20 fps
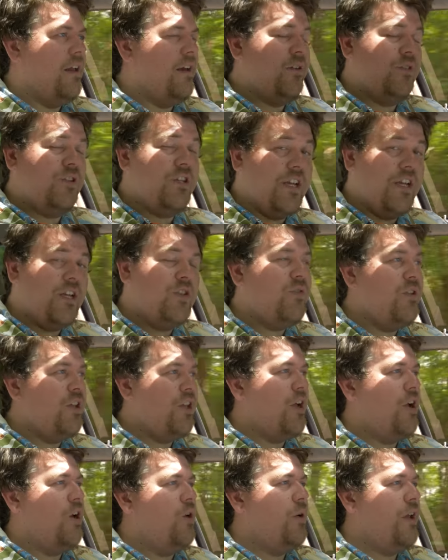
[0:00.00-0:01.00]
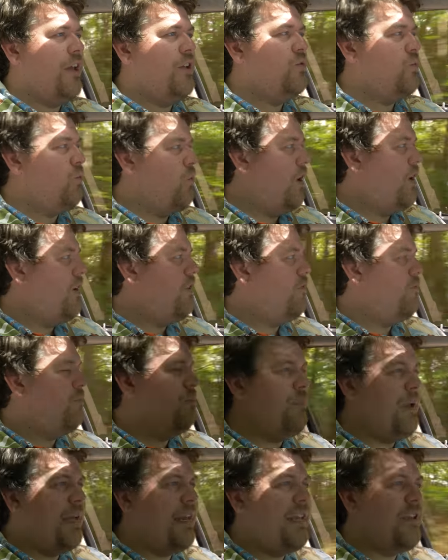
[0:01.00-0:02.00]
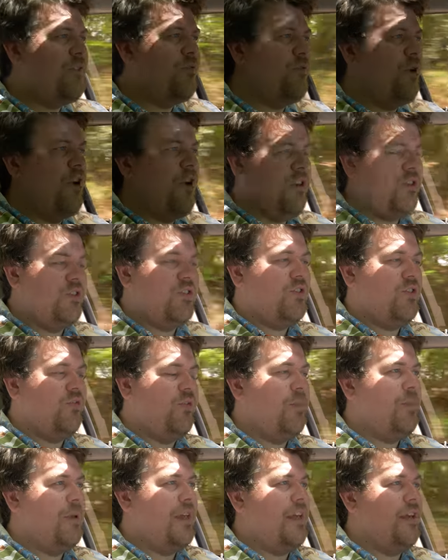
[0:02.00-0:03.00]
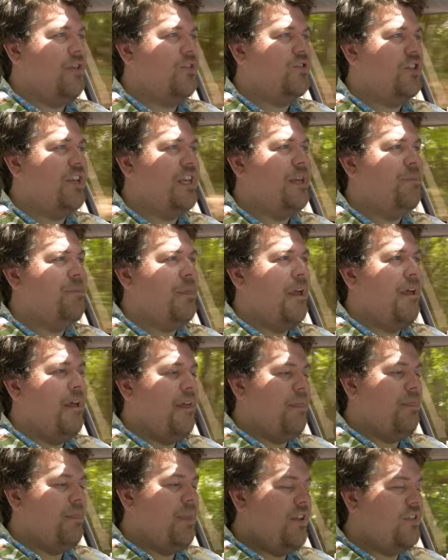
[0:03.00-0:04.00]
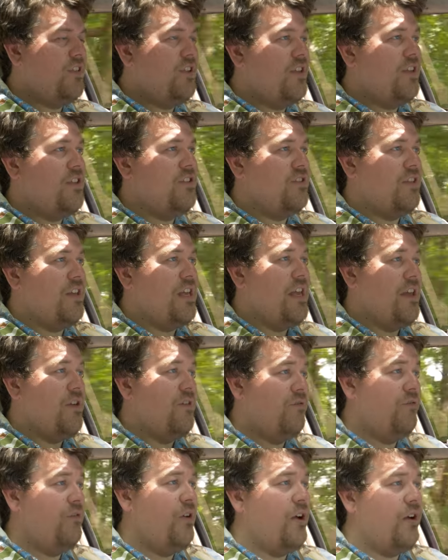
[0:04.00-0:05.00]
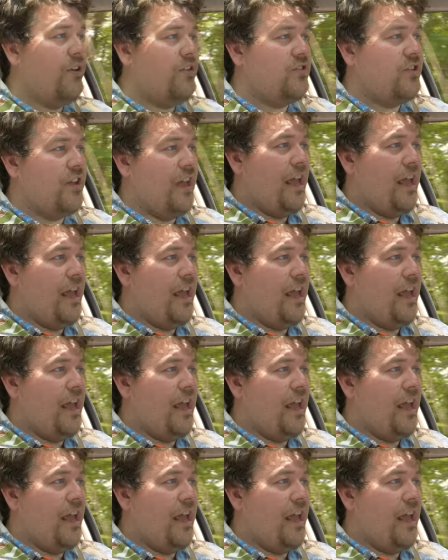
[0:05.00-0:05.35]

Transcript: Now today's video is one of many firsts for me. You see, this is the first